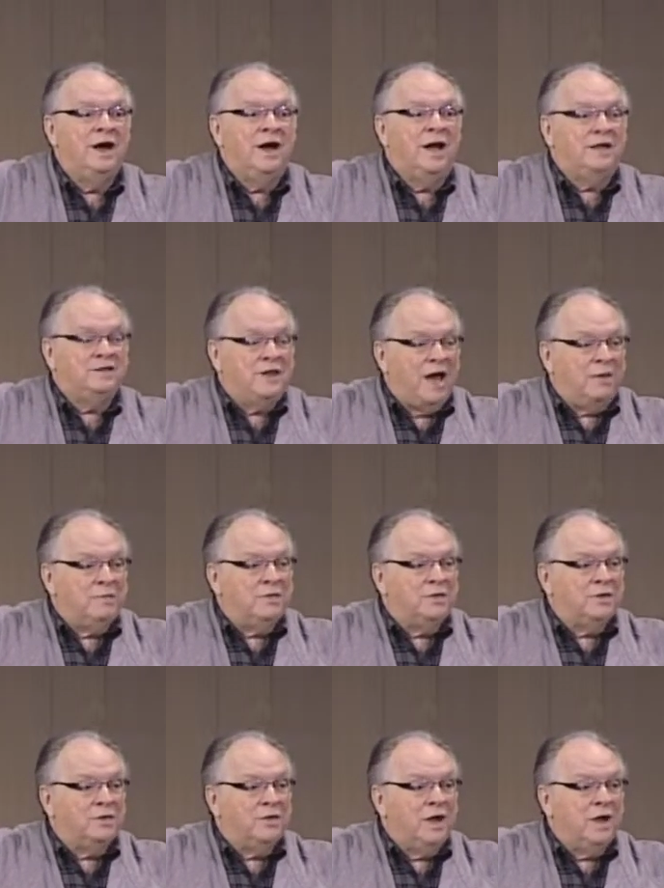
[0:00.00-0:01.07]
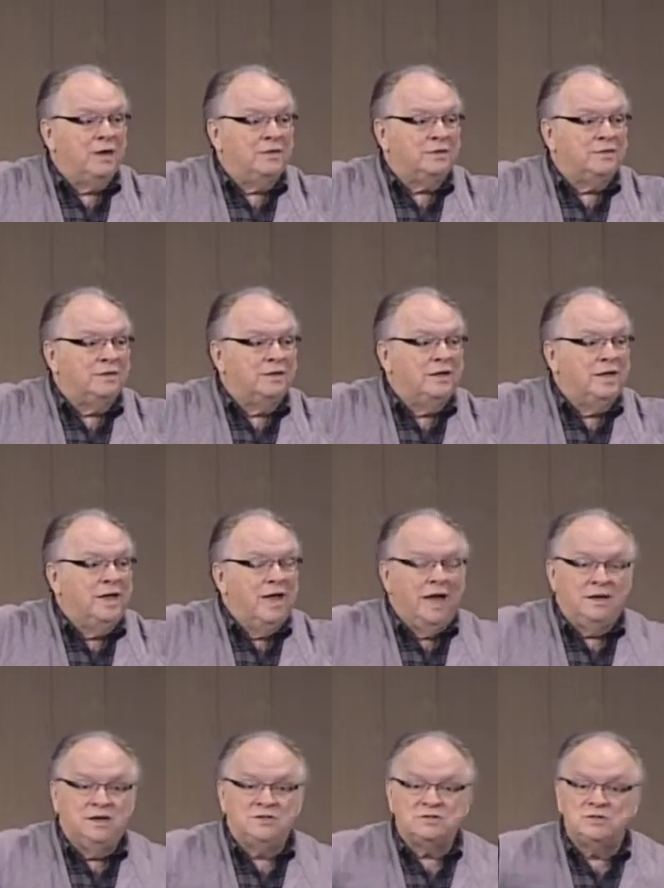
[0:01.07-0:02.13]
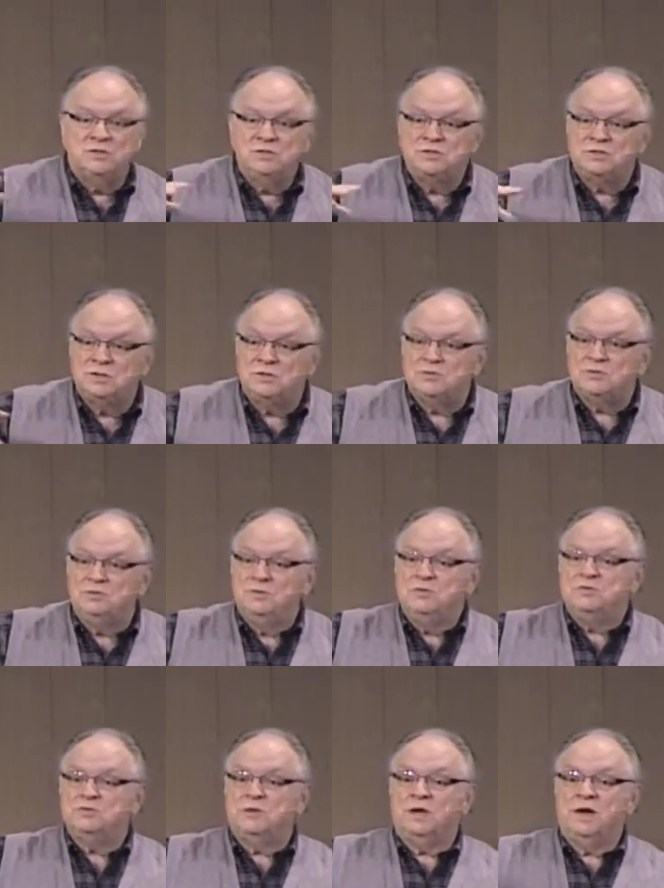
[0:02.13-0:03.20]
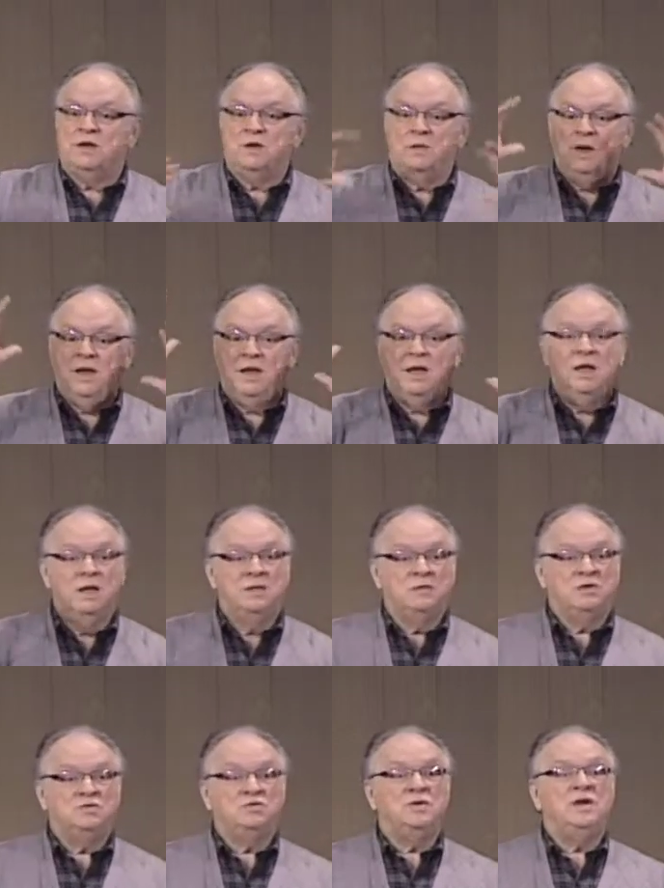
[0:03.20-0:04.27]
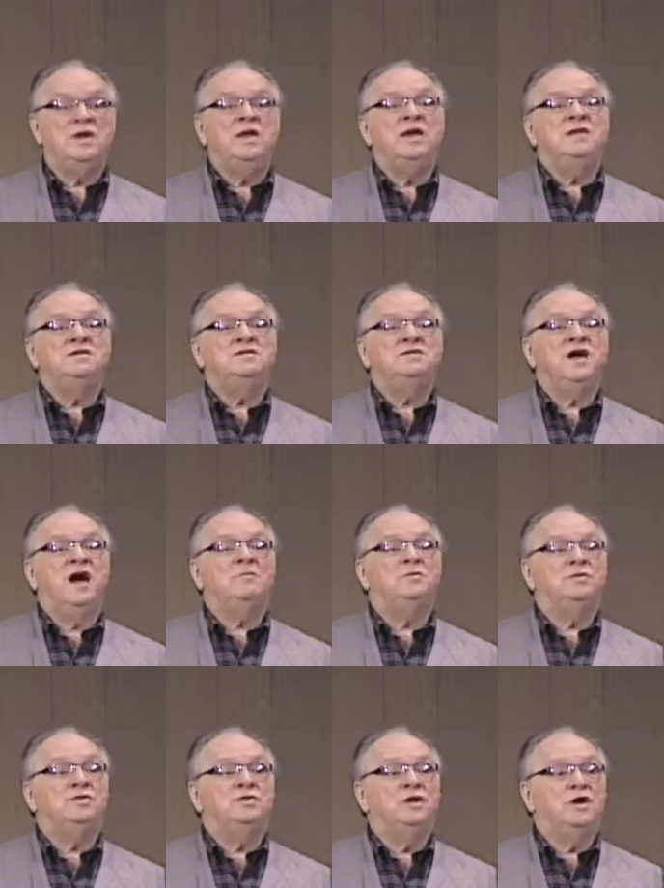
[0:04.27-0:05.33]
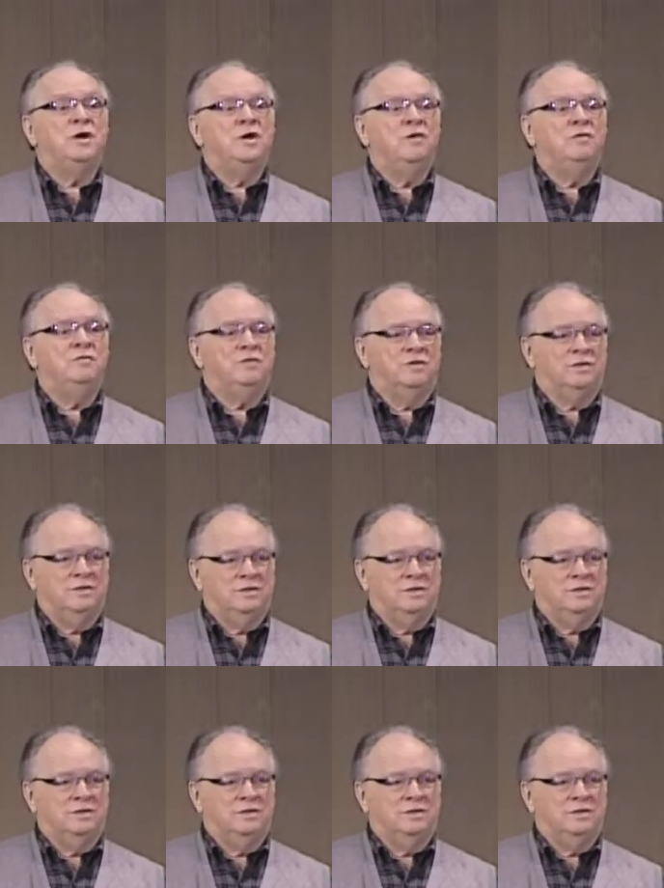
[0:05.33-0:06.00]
on top of the ground. And as soon as those roots were cut away, the tree toppled over.